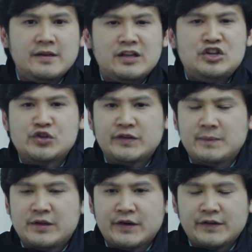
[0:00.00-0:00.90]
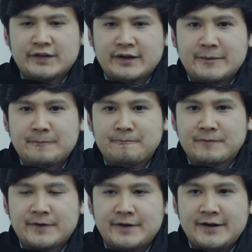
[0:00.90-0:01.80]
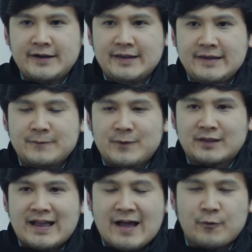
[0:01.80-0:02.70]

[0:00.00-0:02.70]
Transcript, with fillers: been issues because um, currently what